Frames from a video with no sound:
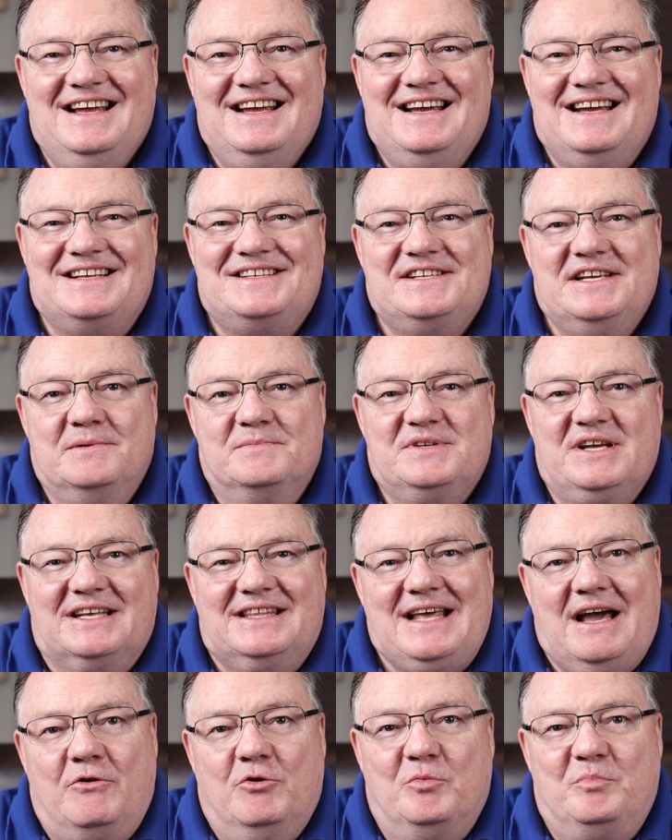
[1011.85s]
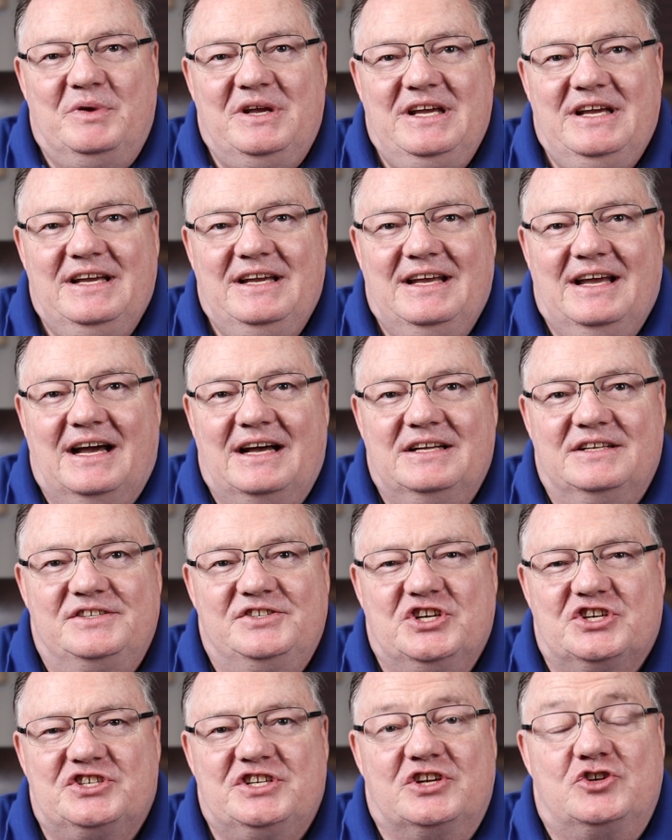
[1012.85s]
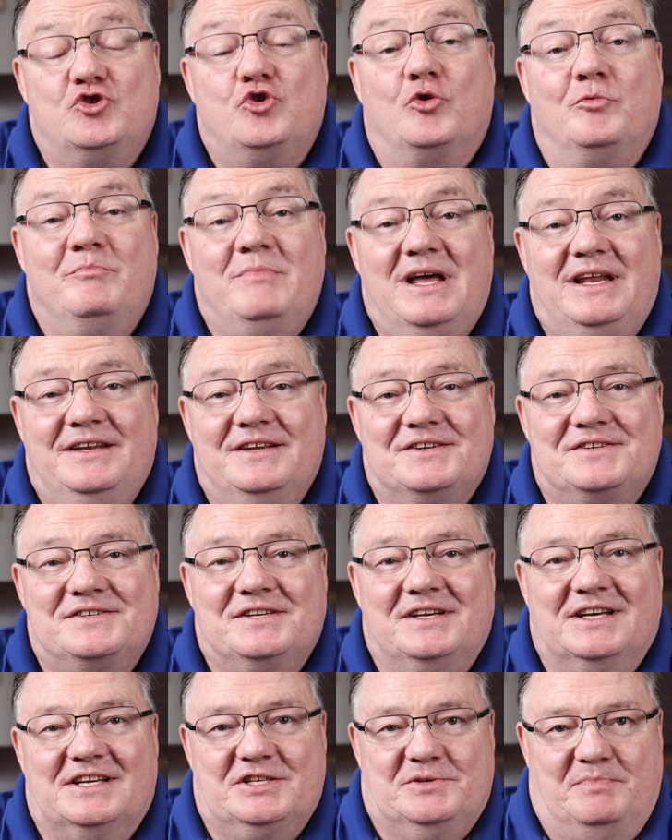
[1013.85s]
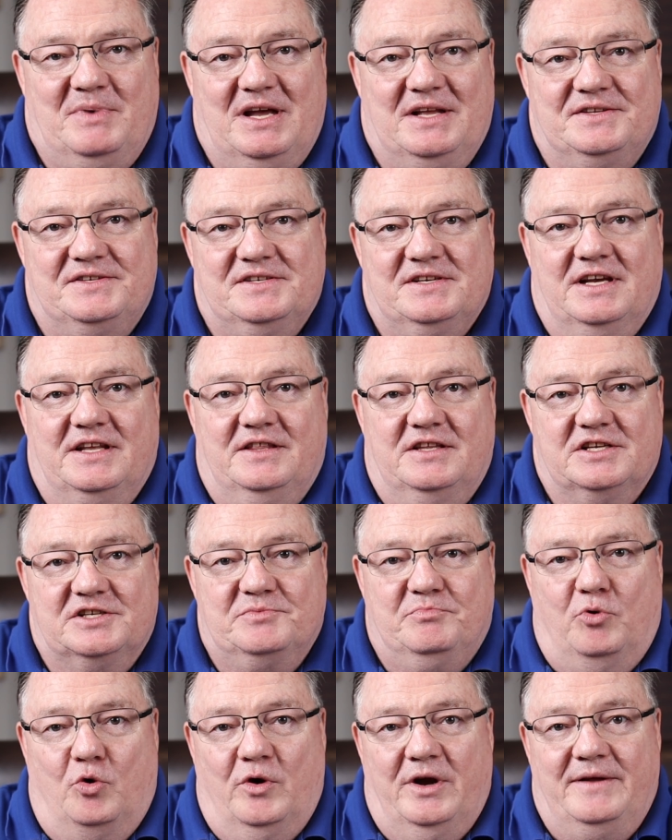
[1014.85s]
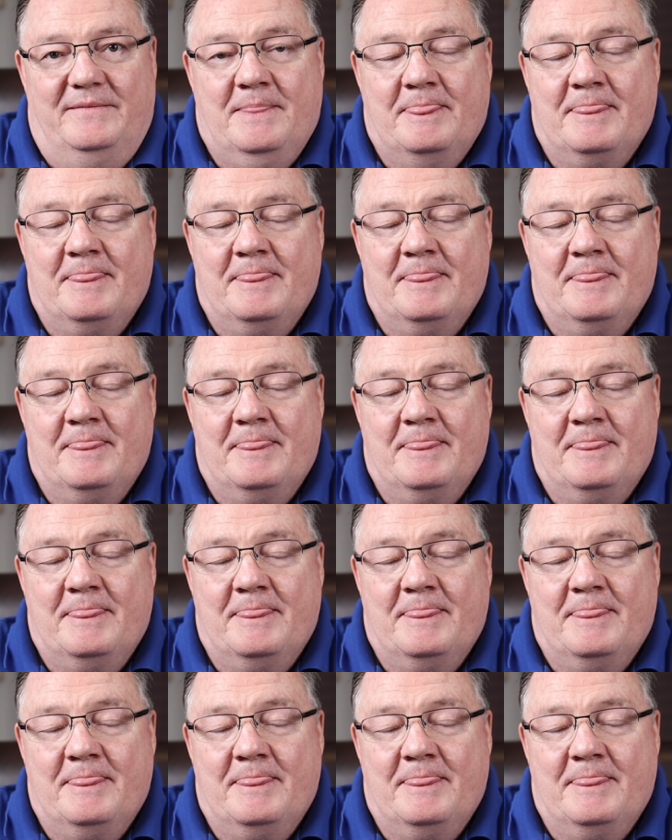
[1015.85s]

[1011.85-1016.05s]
it seems like that would be just a tremendous expense at this point.